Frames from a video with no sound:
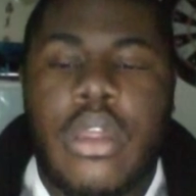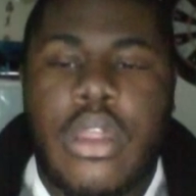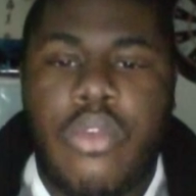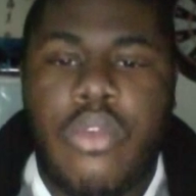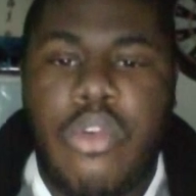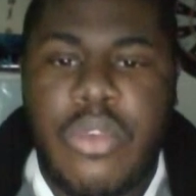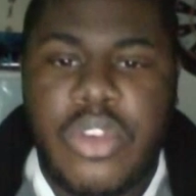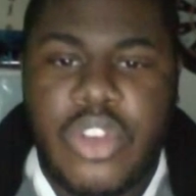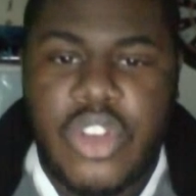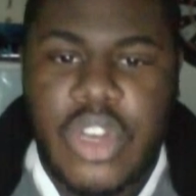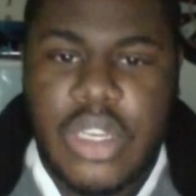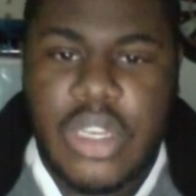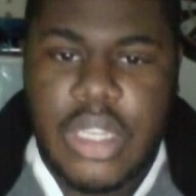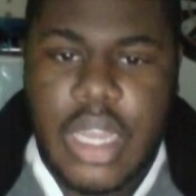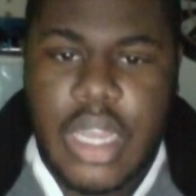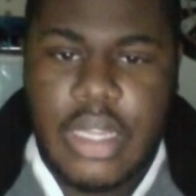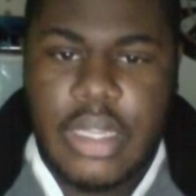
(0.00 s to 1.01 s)
The rumor
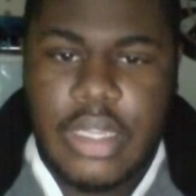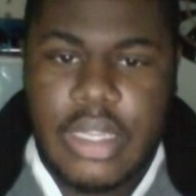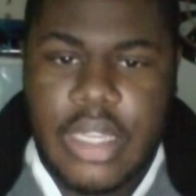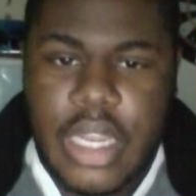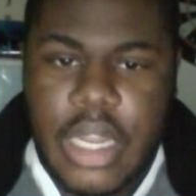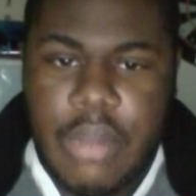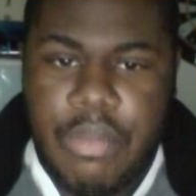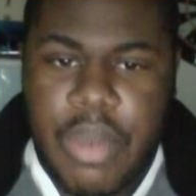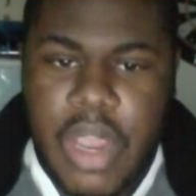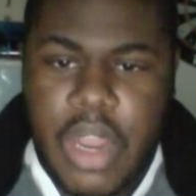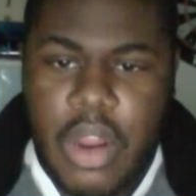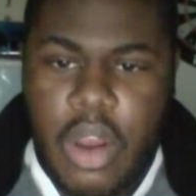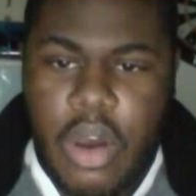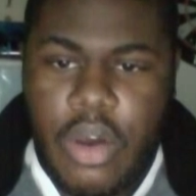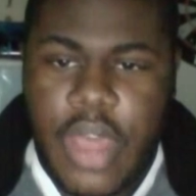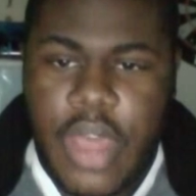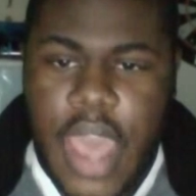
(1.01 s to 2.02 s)
suggests that instead of
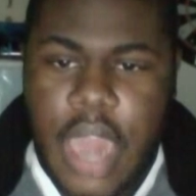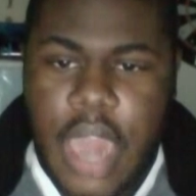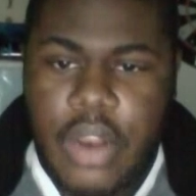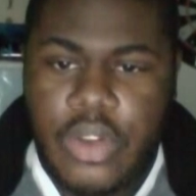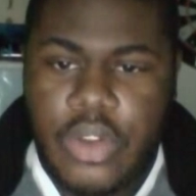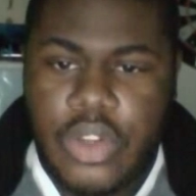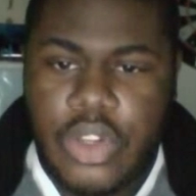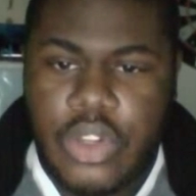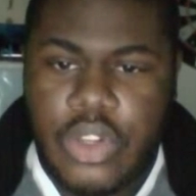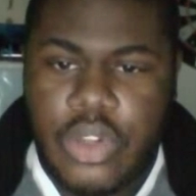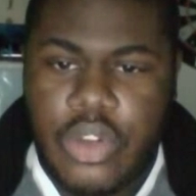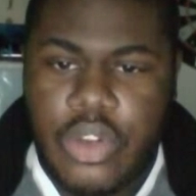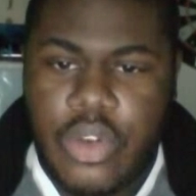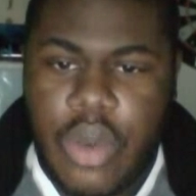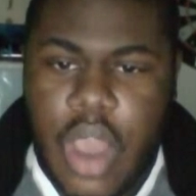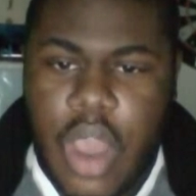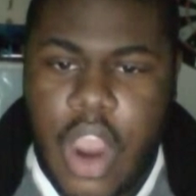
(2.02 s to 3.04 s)
paying all the actors the
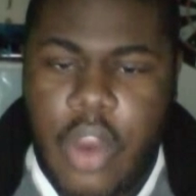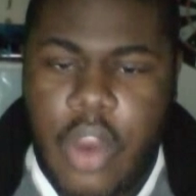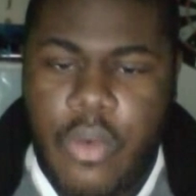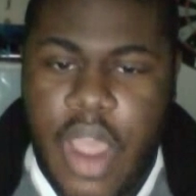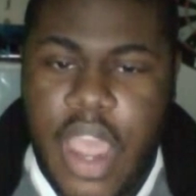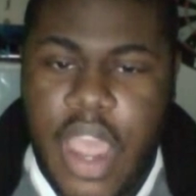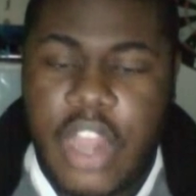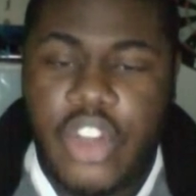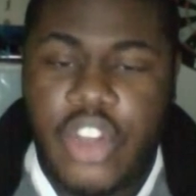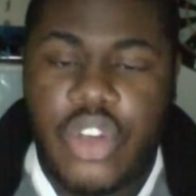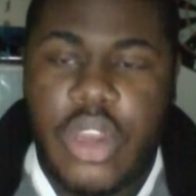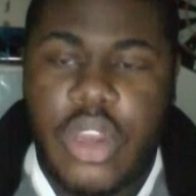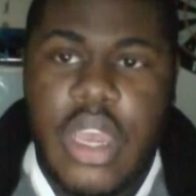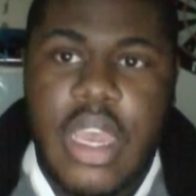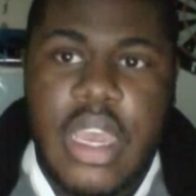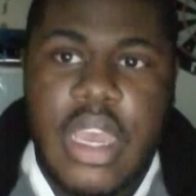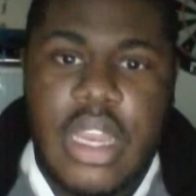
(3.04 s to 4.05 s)
new higher
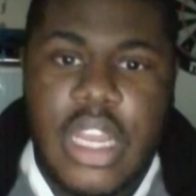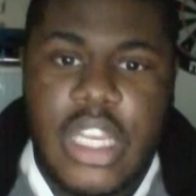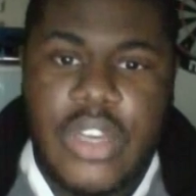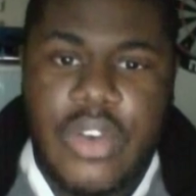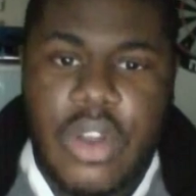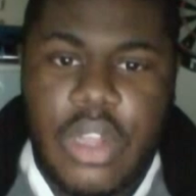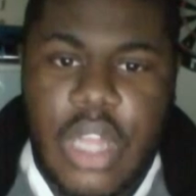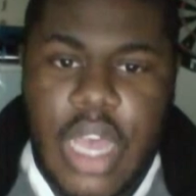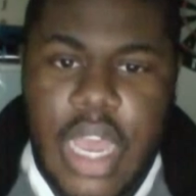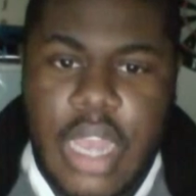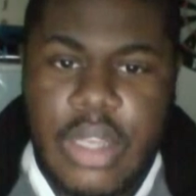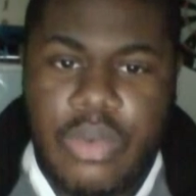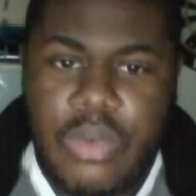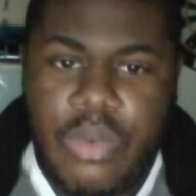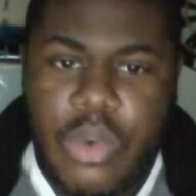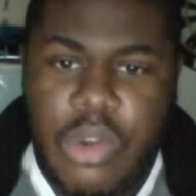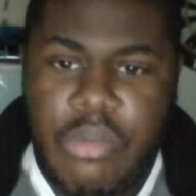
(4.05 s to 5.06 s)
wage, Days of Our
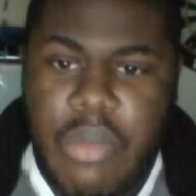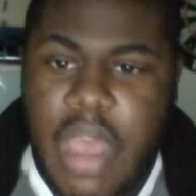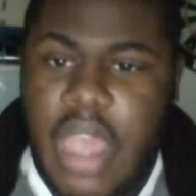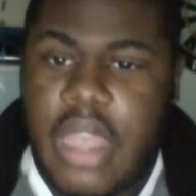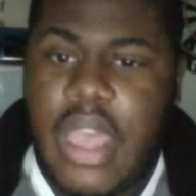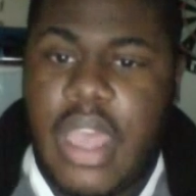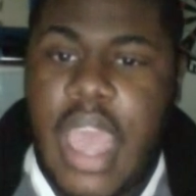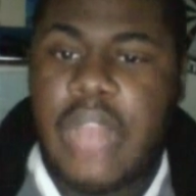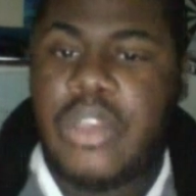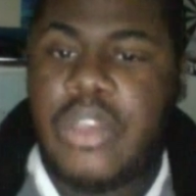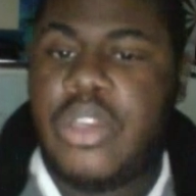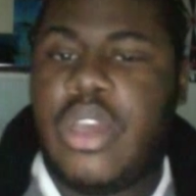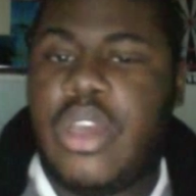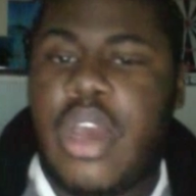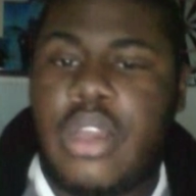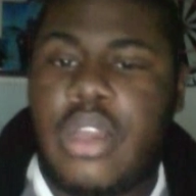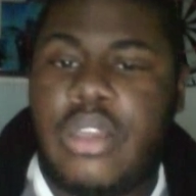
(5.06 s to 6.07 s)
Lives would make
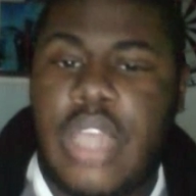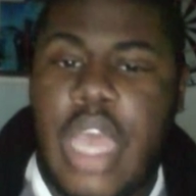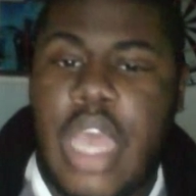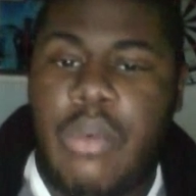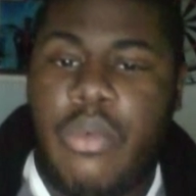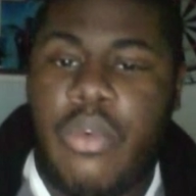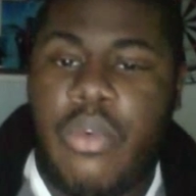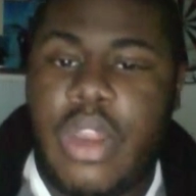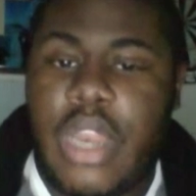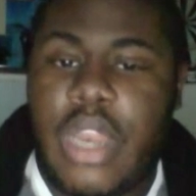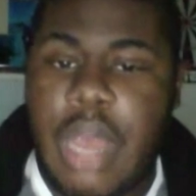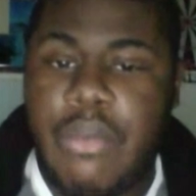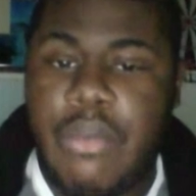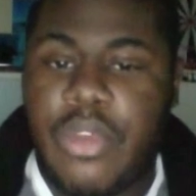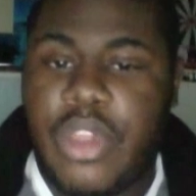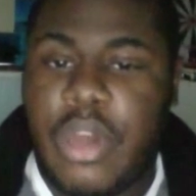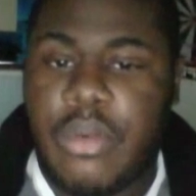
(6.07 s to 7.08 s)
casting cuts that will
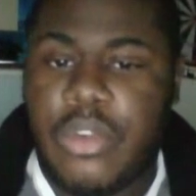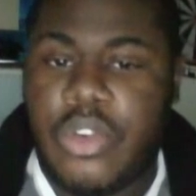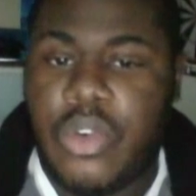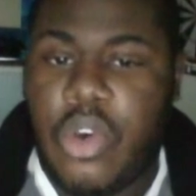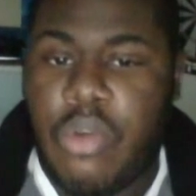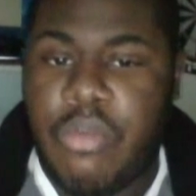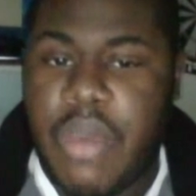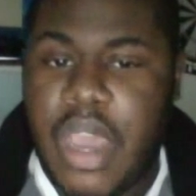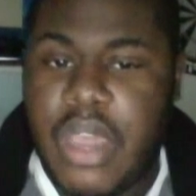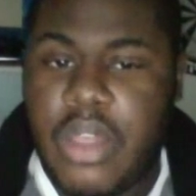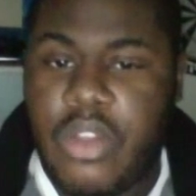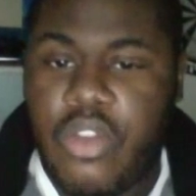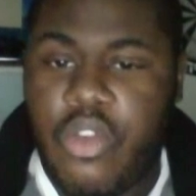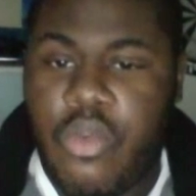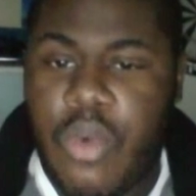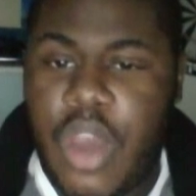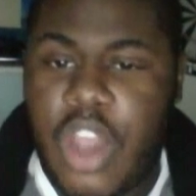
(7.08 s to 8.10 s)
enable them to obey
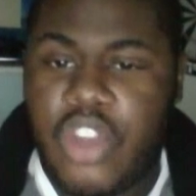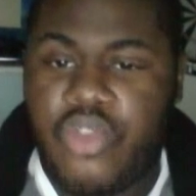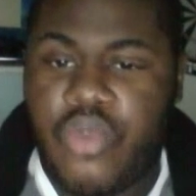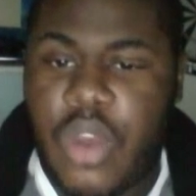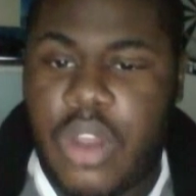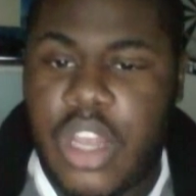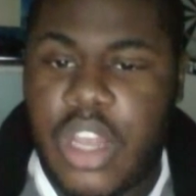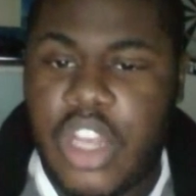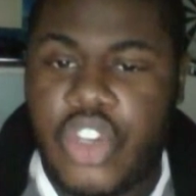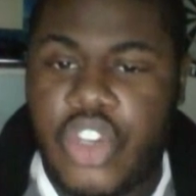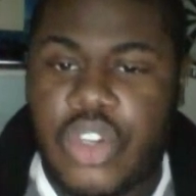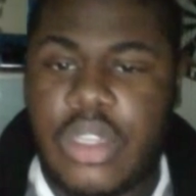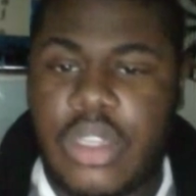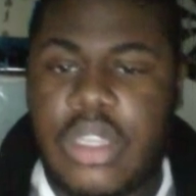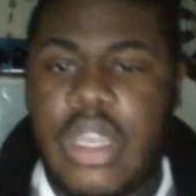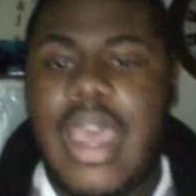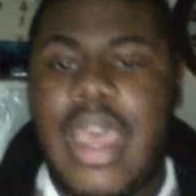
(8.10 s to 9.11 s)
the new wage
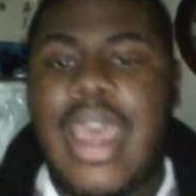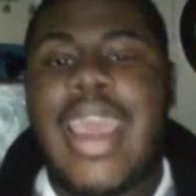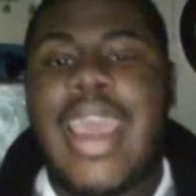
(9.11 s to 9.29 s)
regulations